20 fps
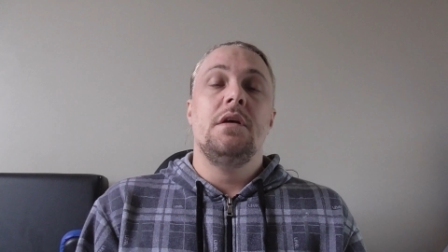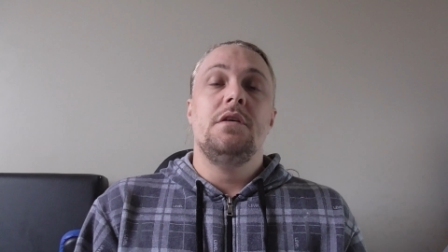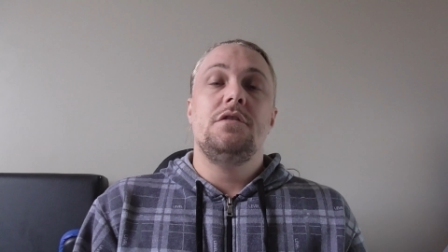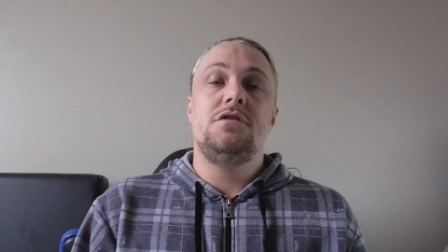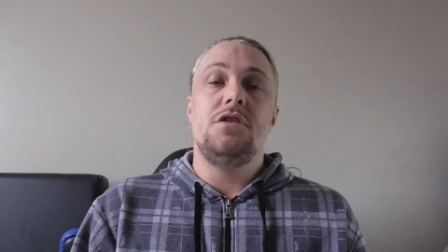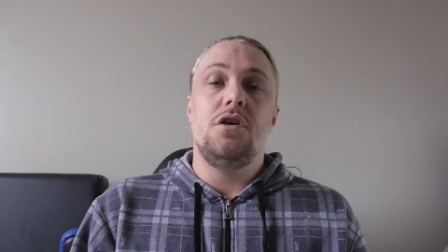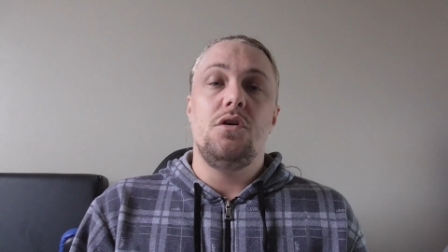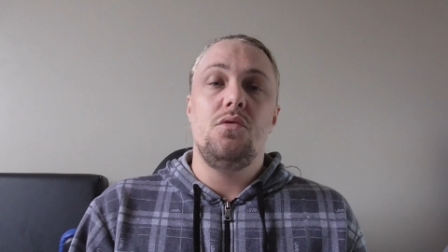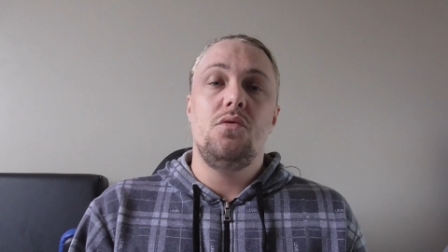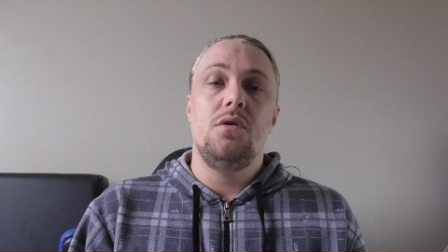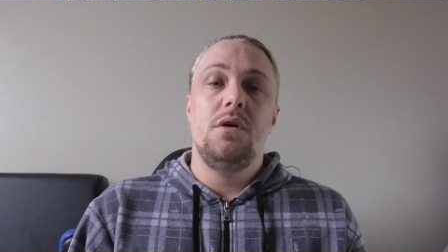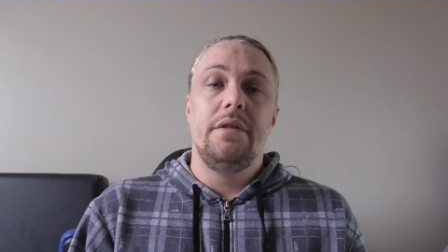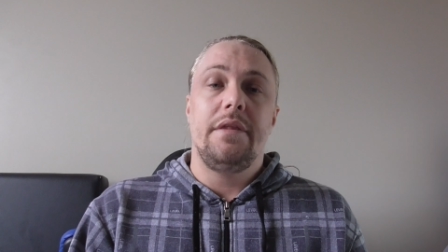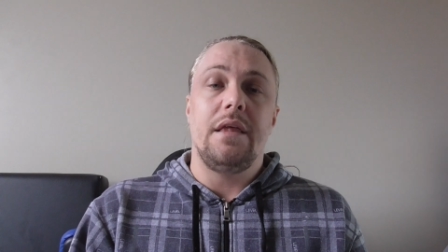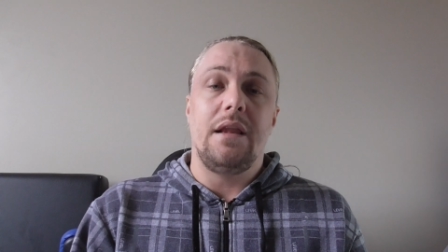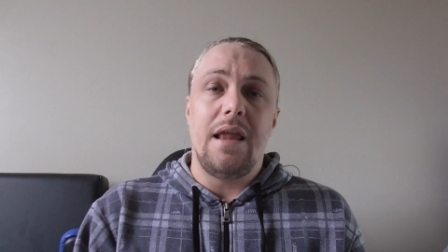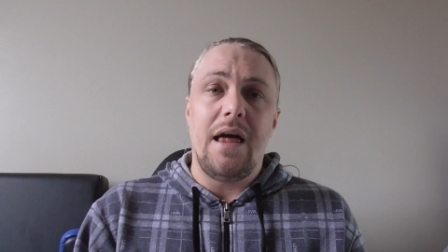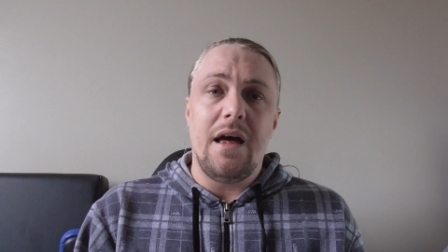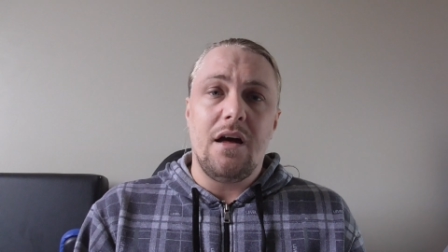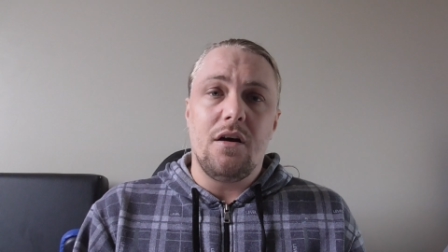So
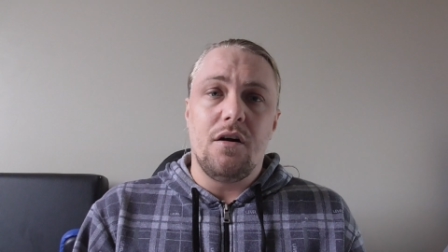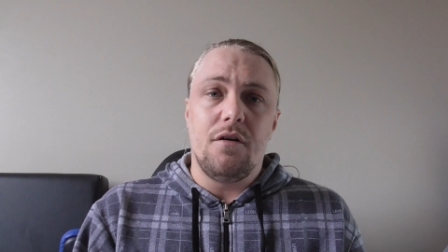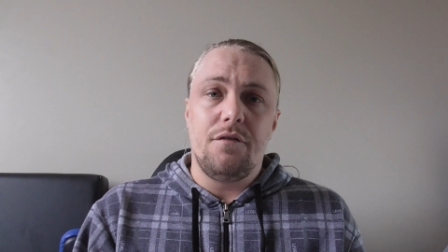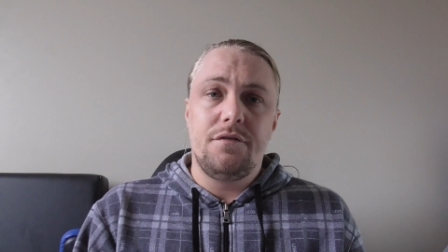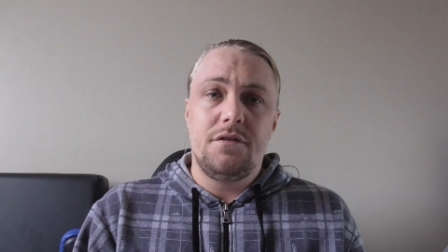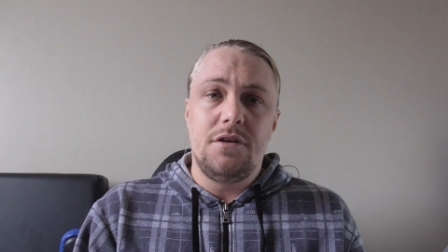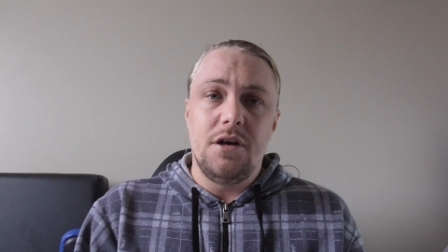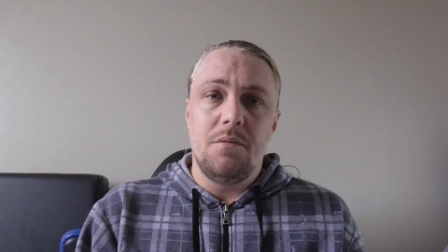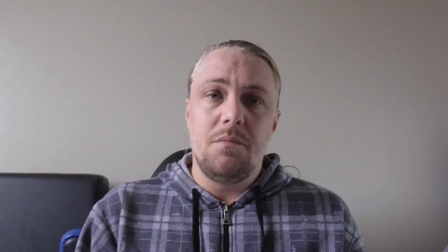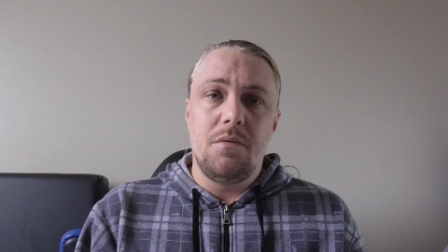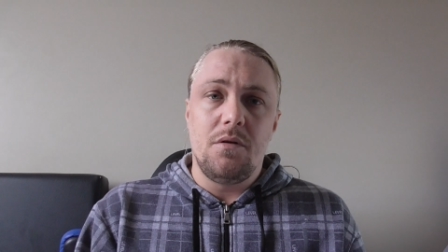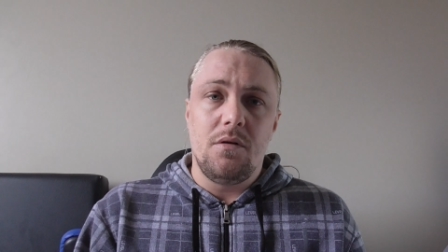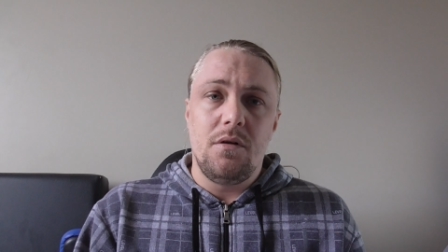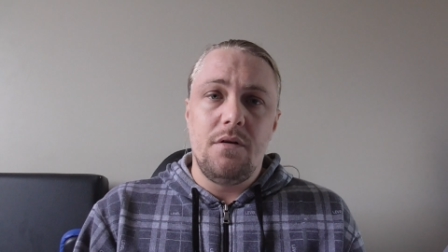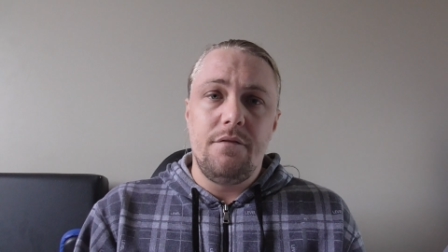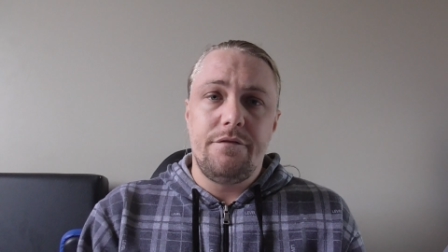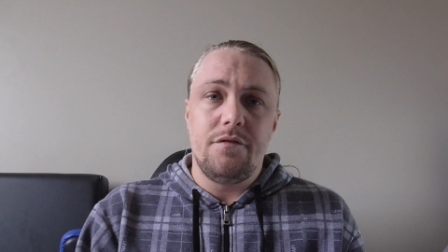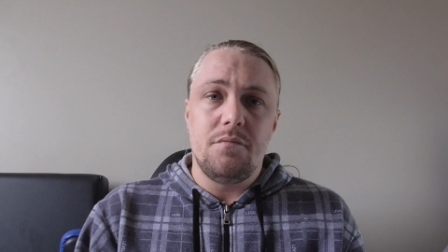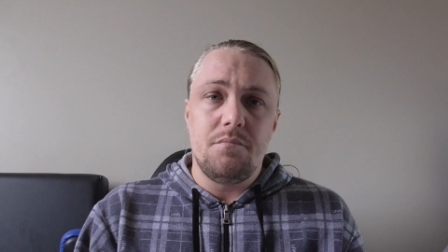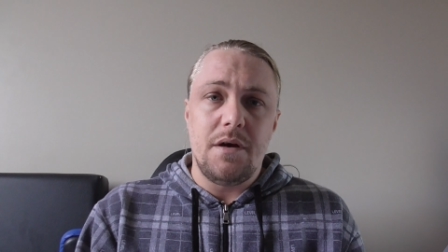the lack of terminal
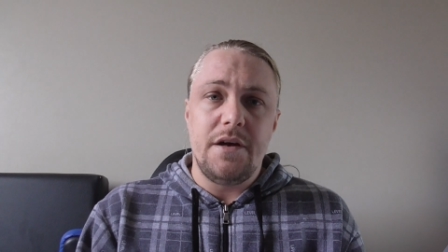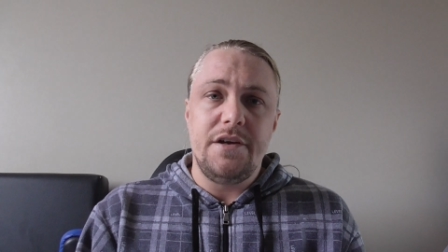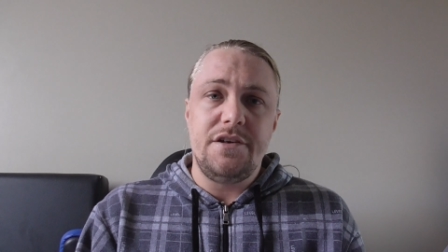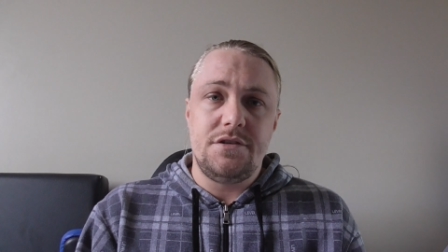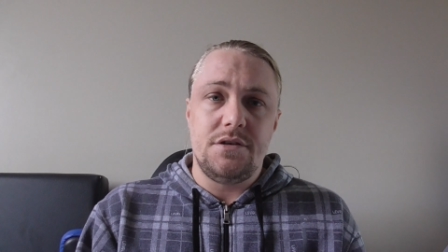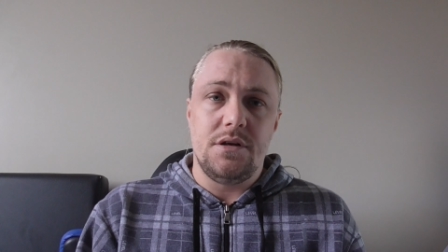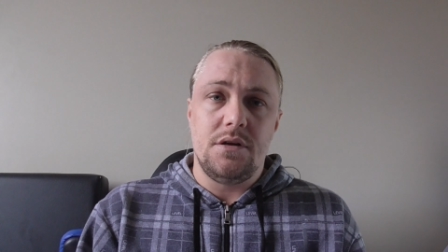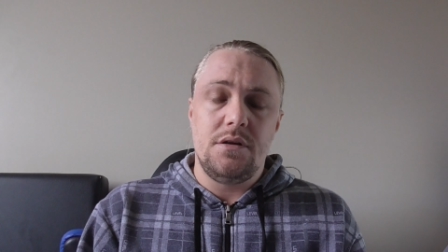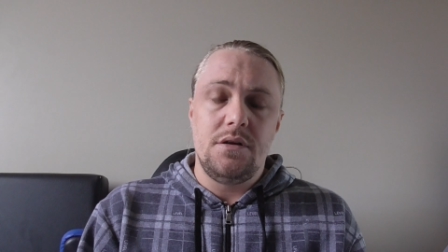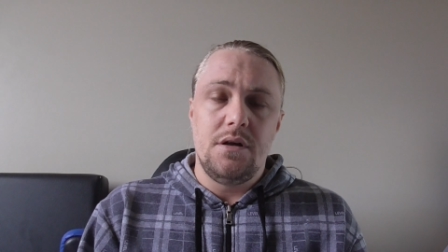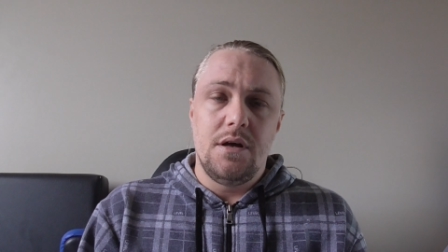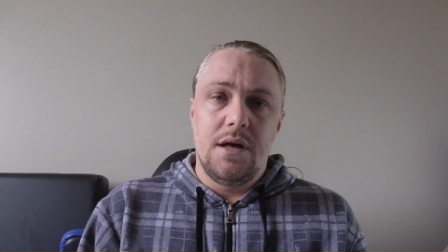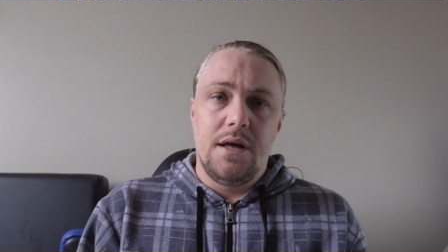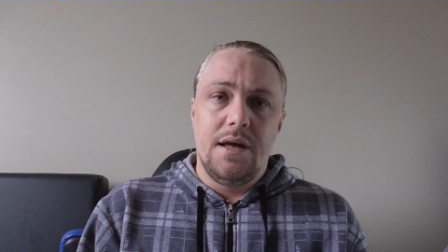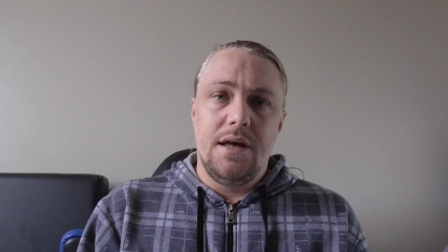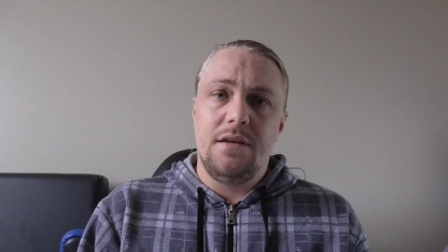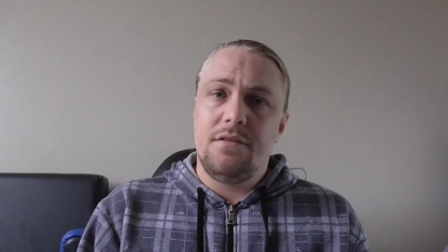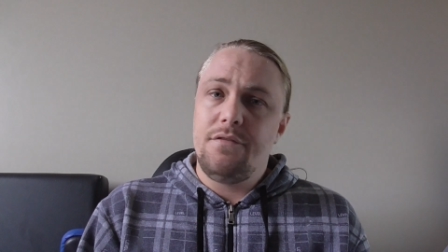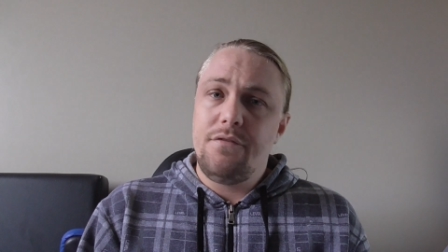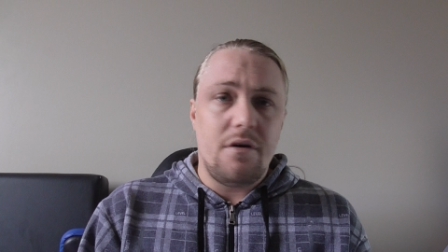information
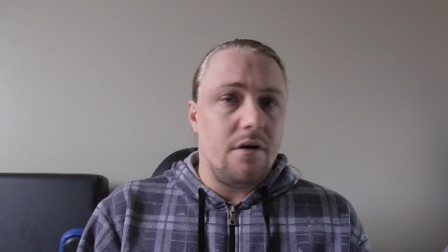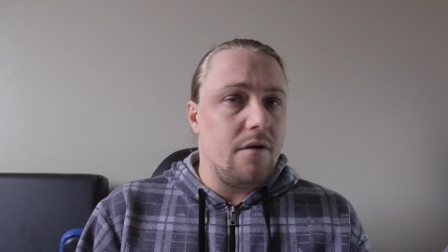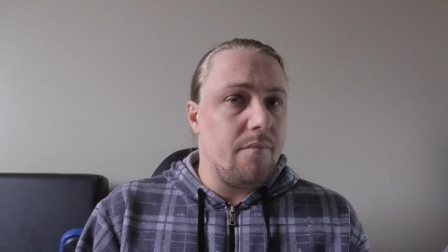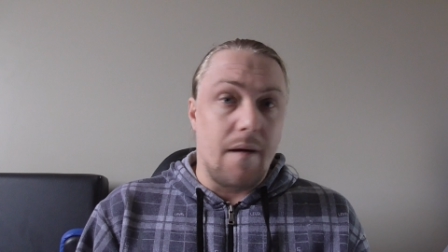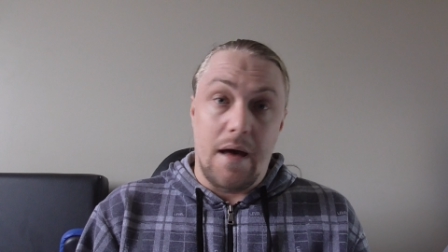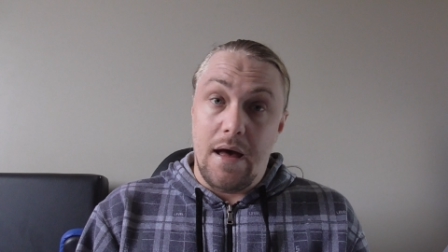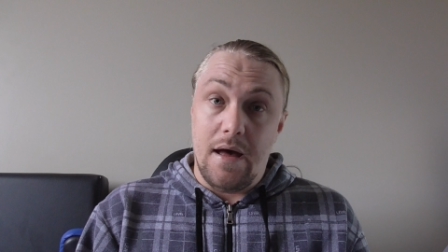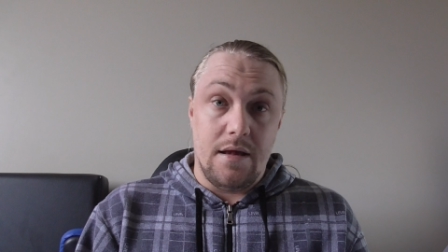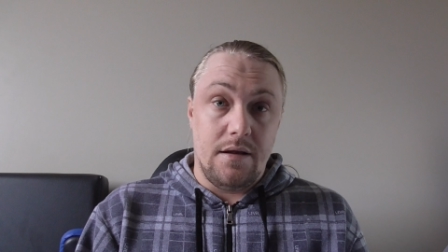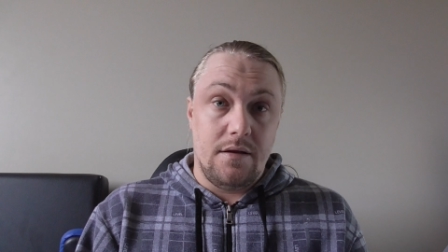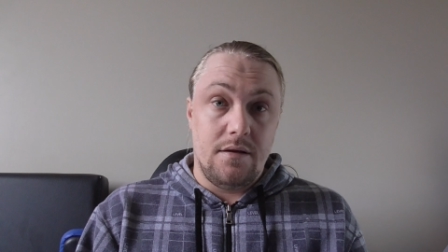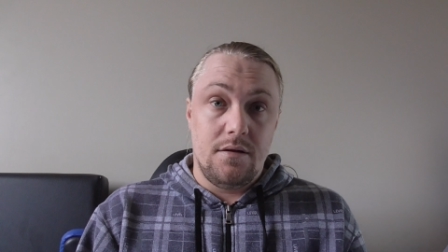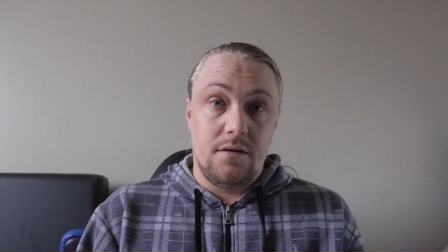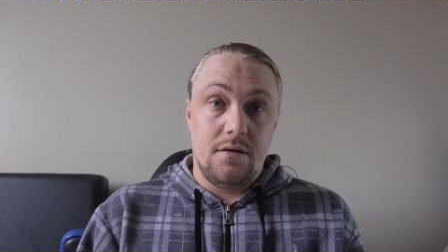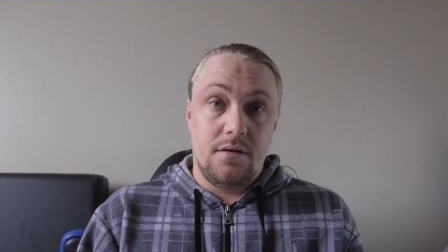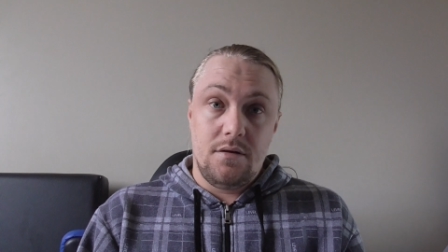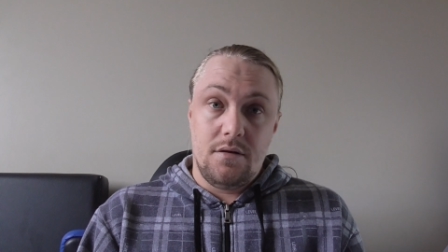is very bad.